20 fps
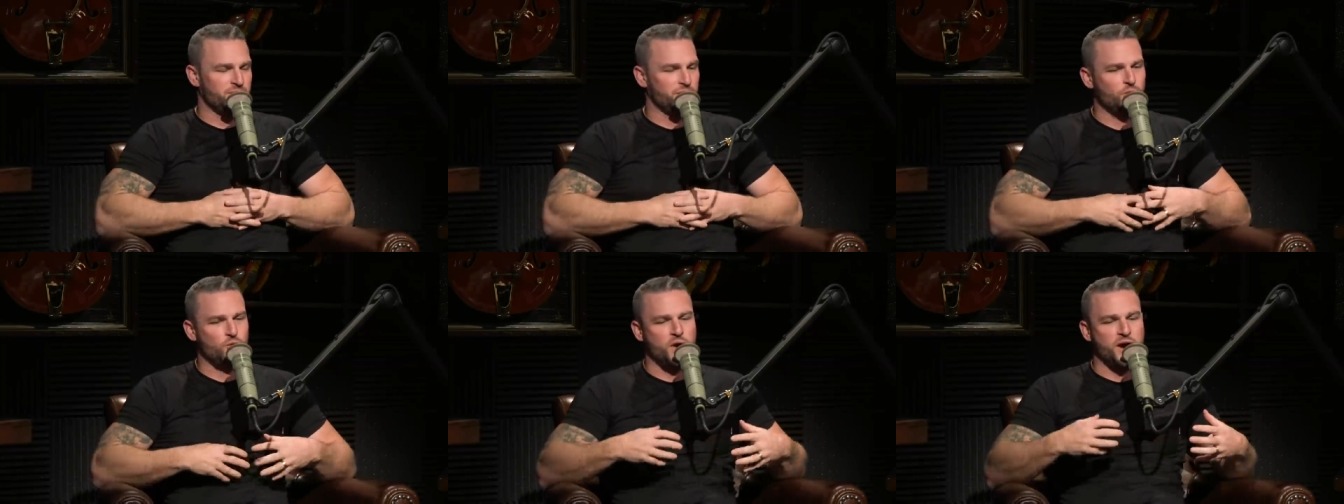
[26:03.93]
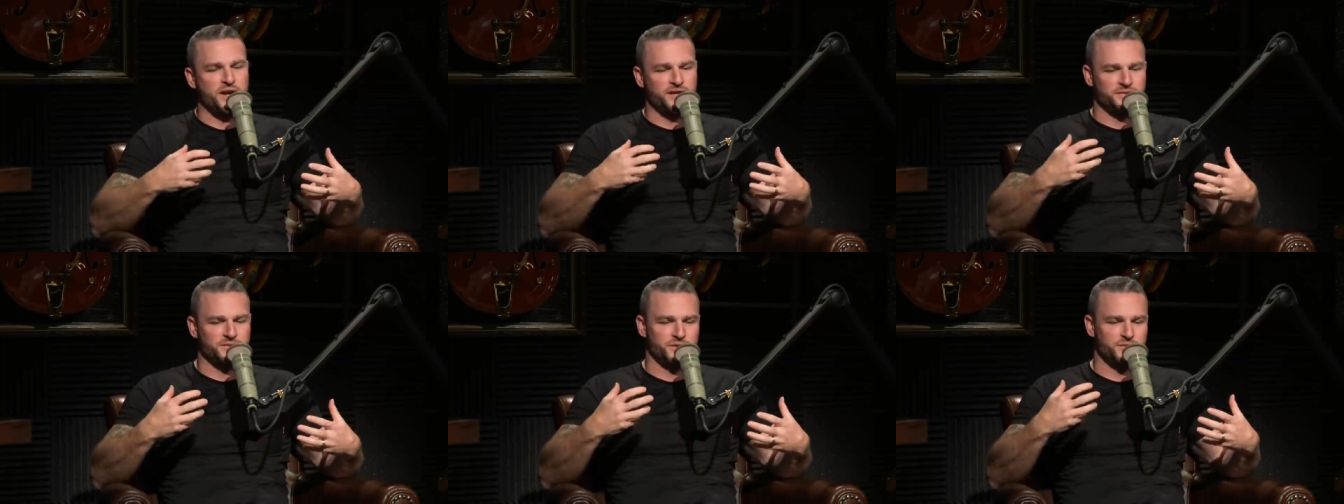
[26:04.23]

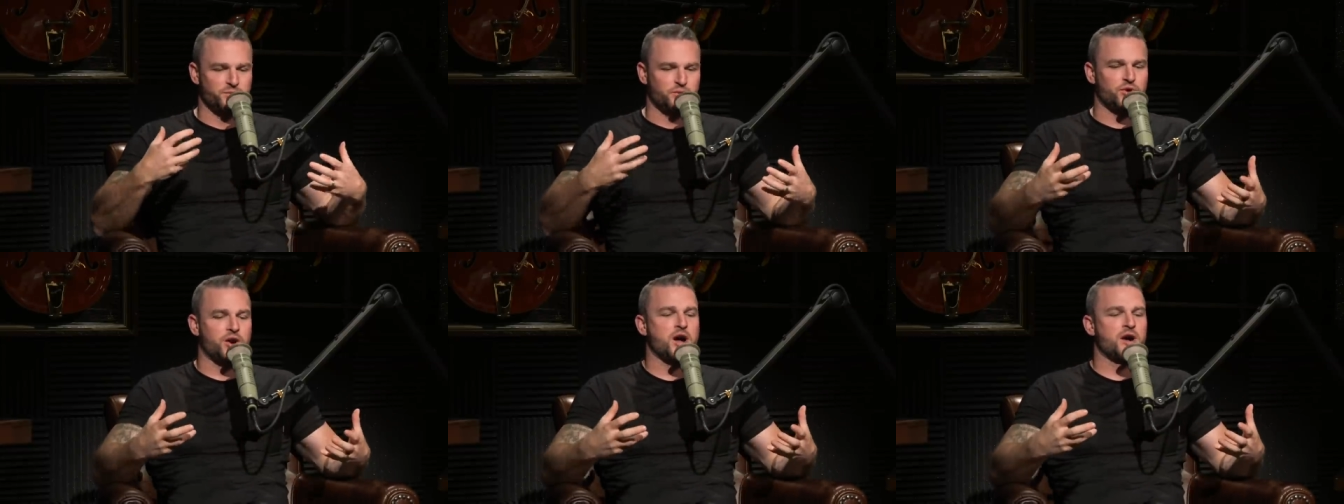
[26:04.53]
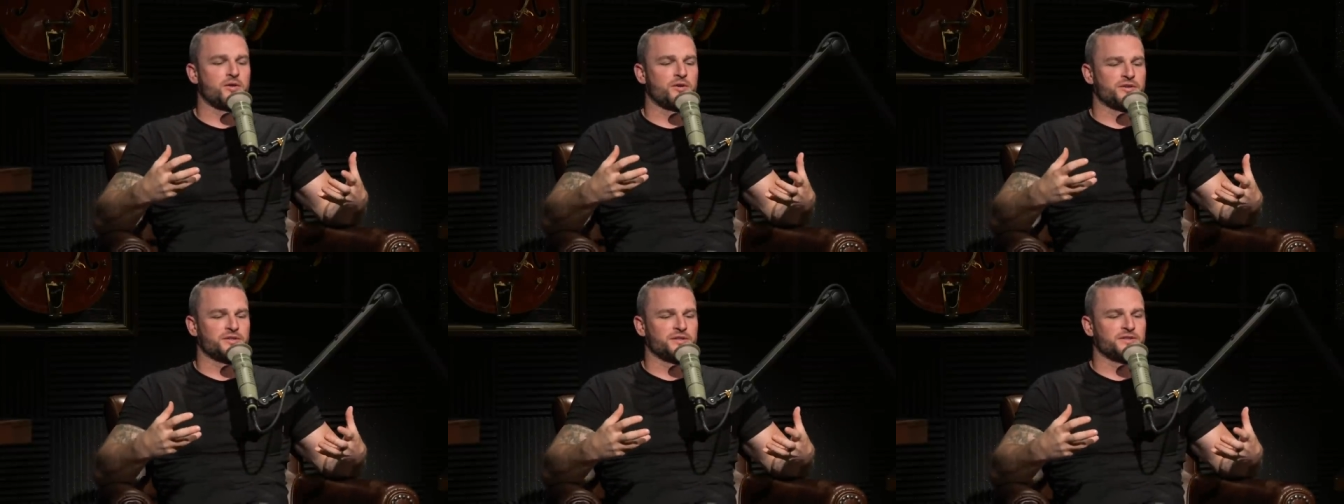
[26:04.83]
quite as much
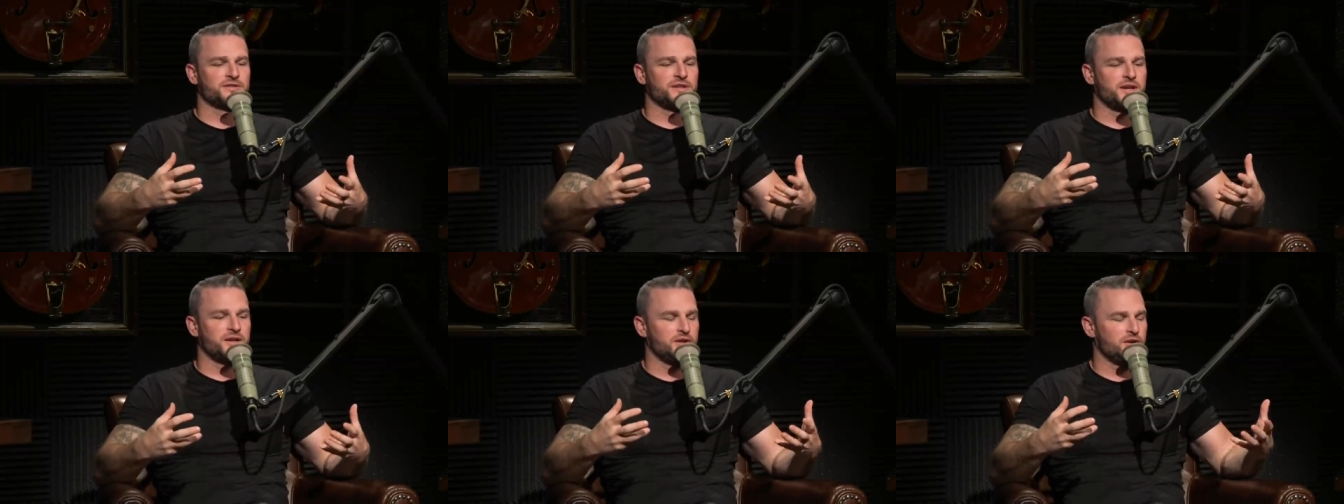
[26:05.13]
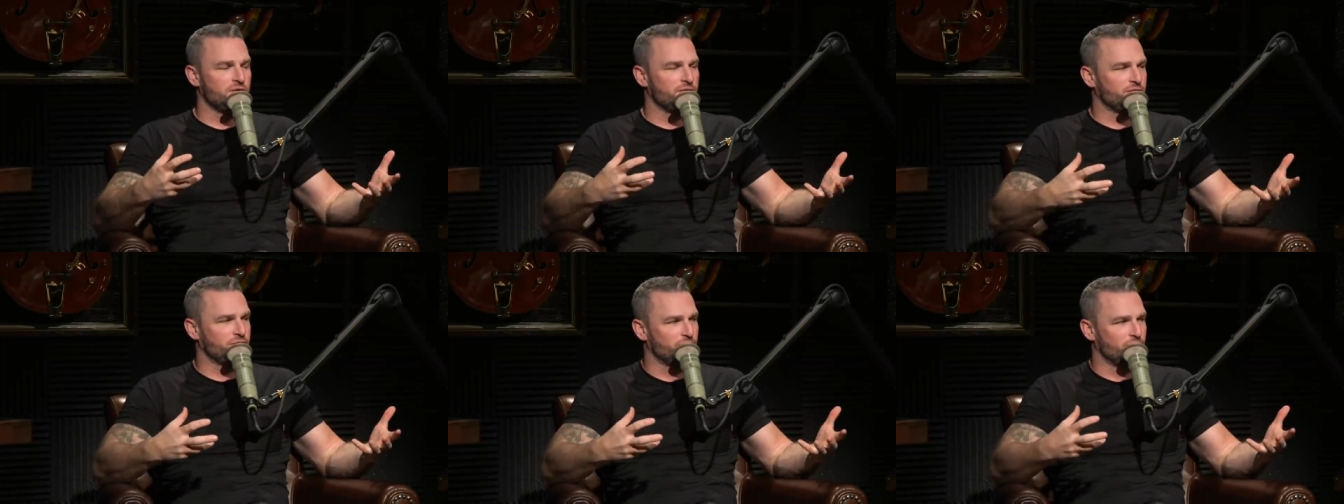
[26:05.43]
progress as they'd
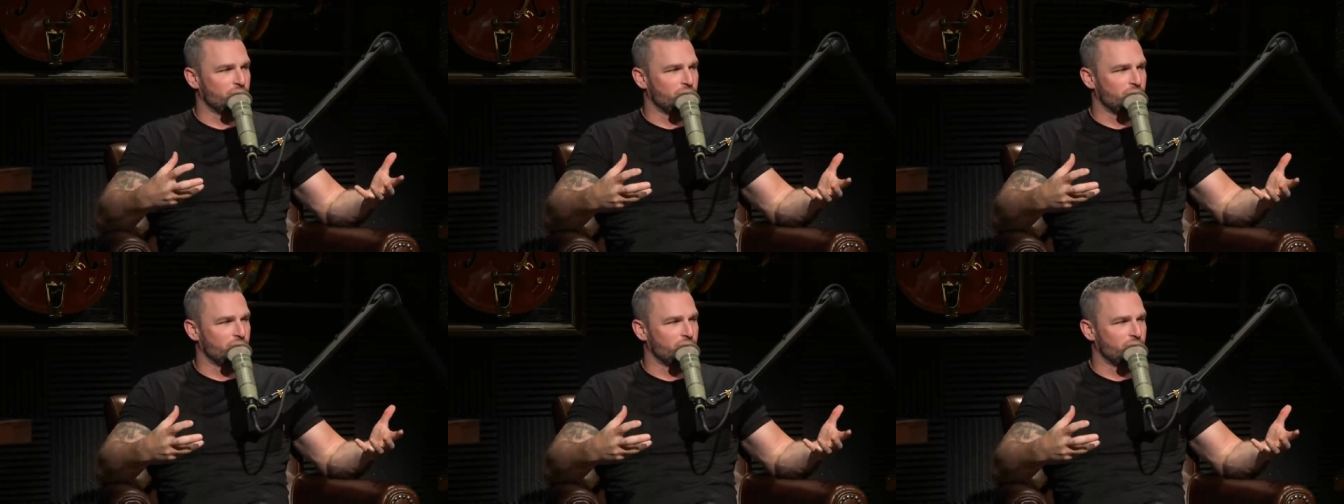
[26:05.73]
hope for.